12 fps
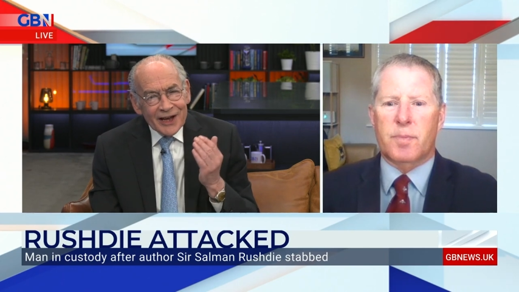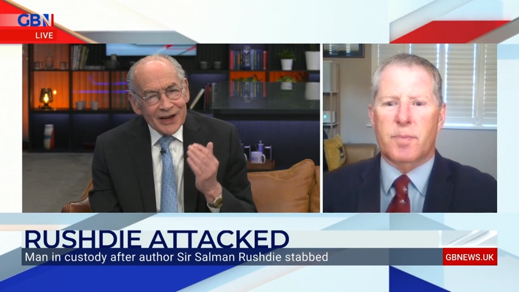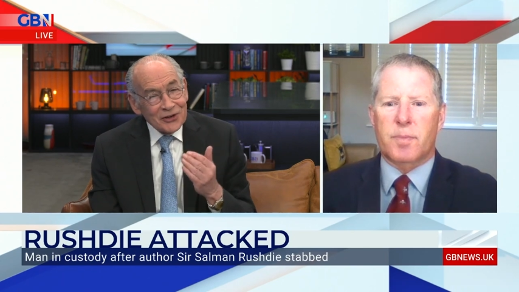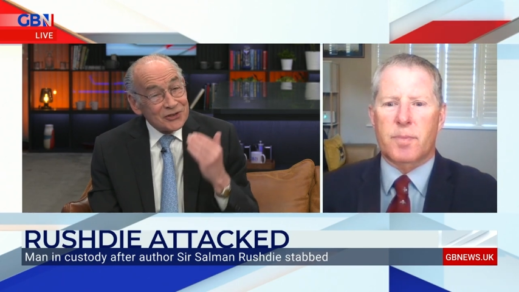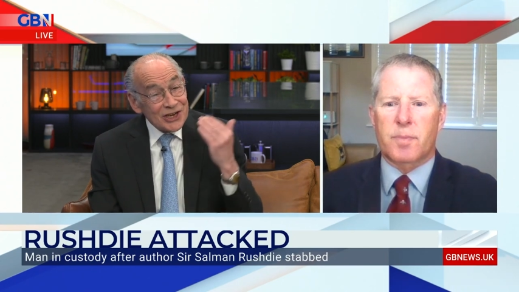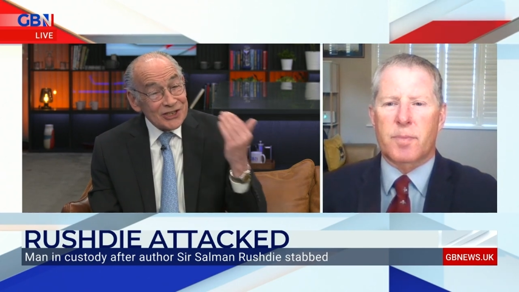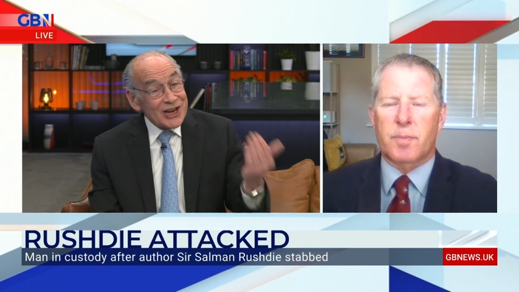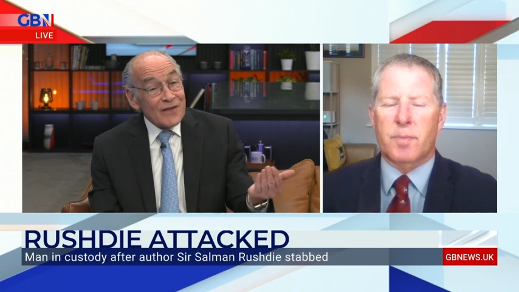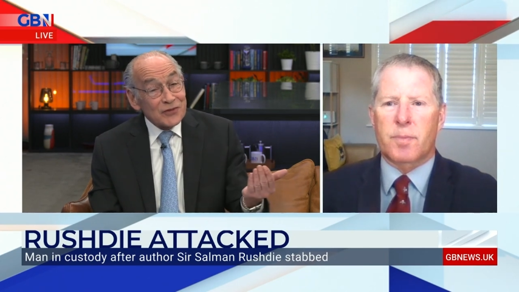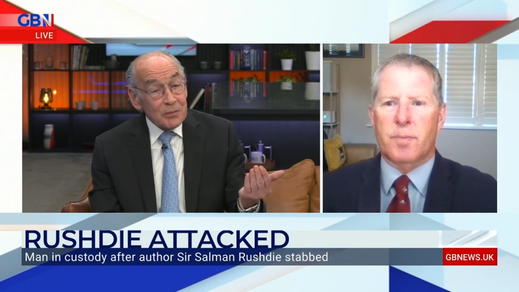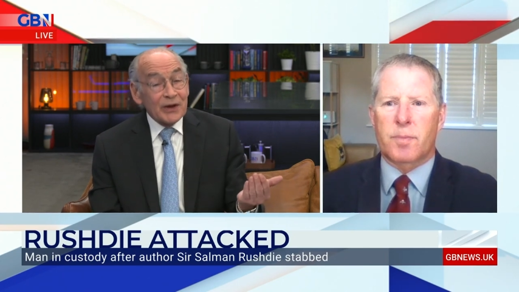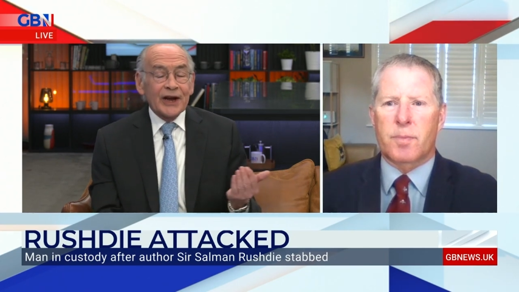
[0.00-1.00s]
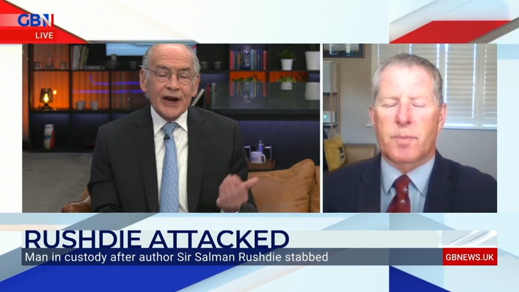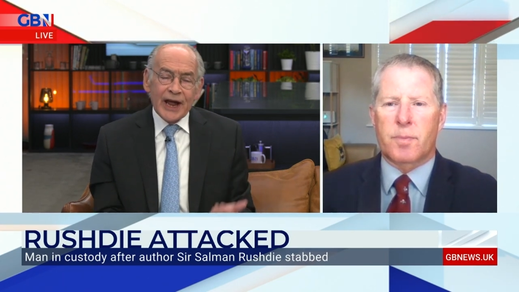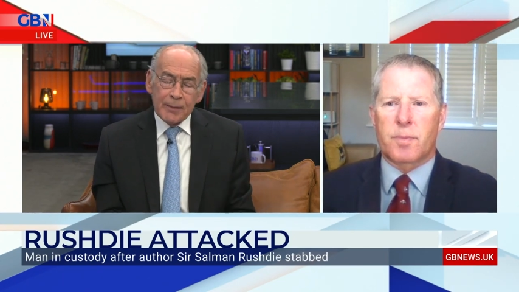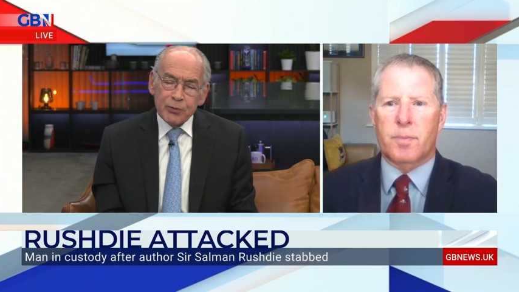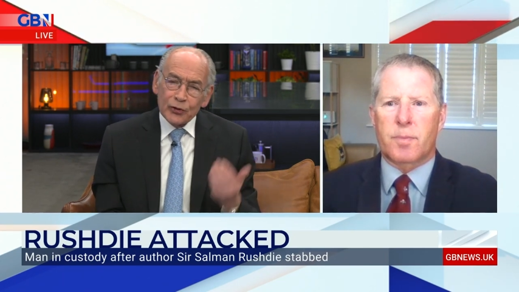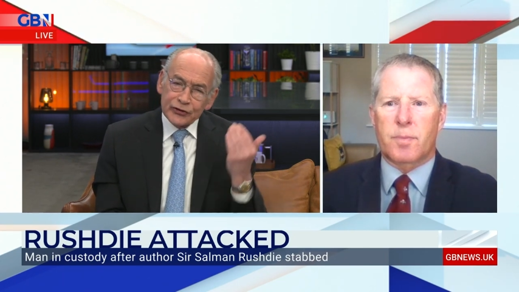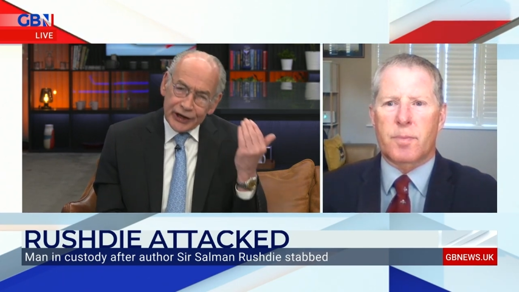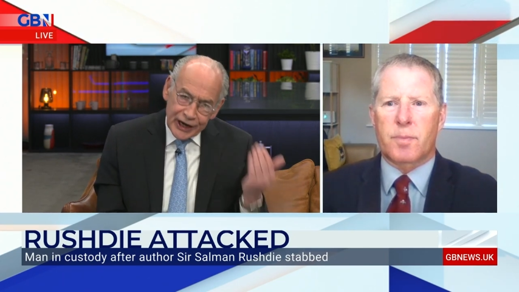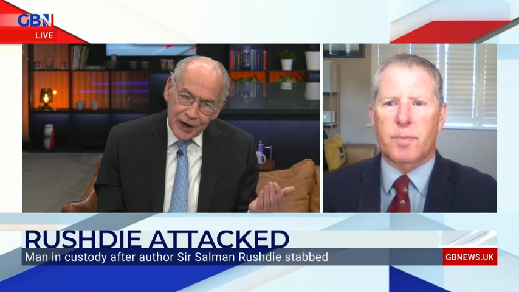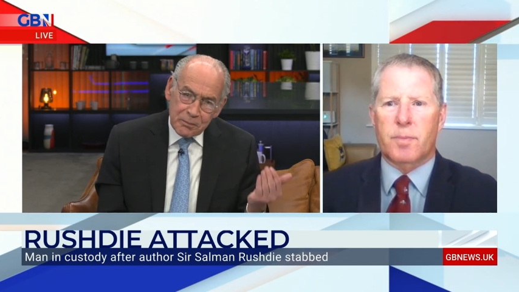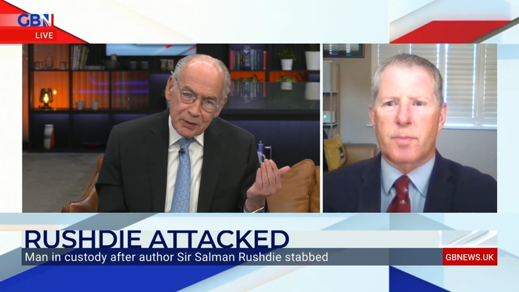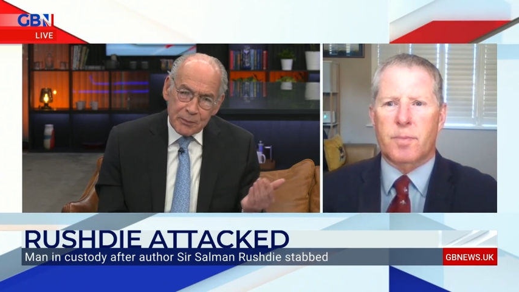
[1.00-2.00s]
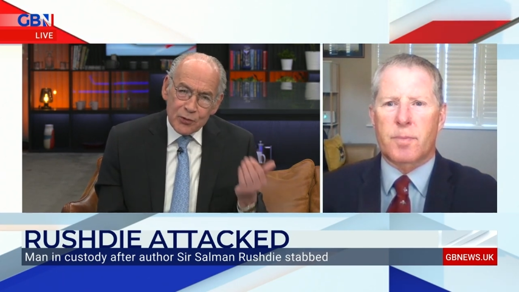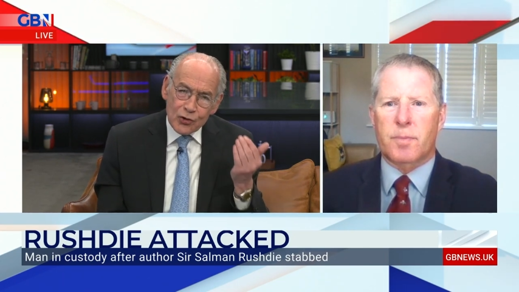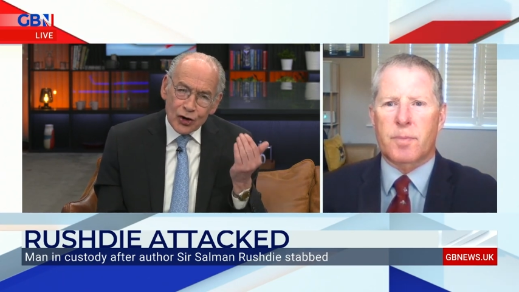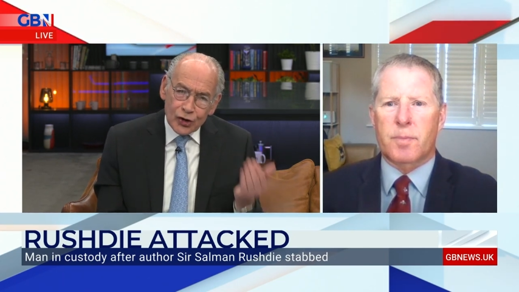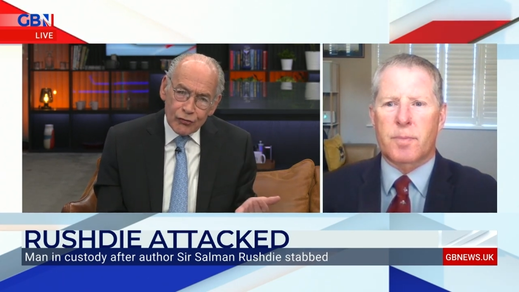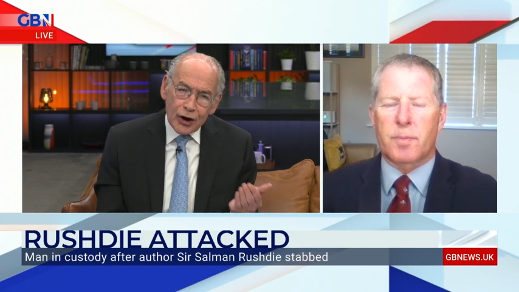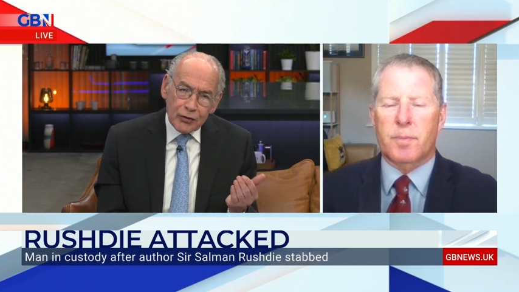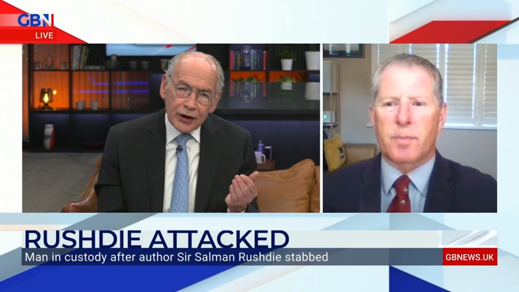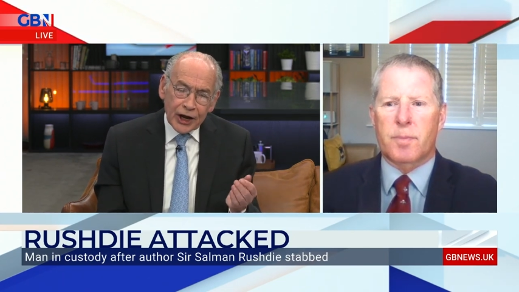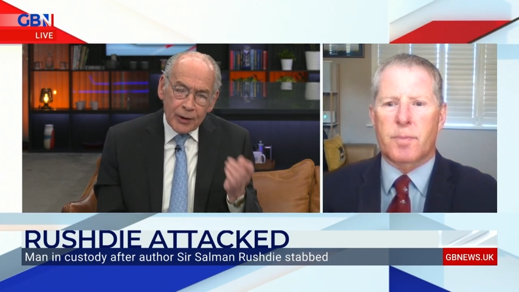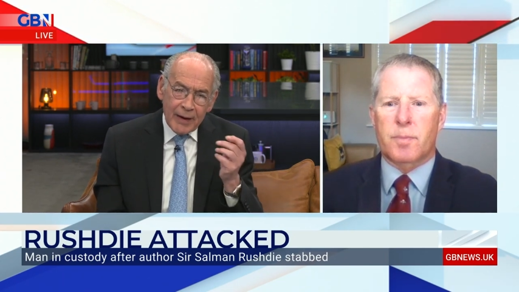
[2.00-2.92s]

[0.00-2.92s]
Speaker 1: And you just have to be at an airport to hear people groaning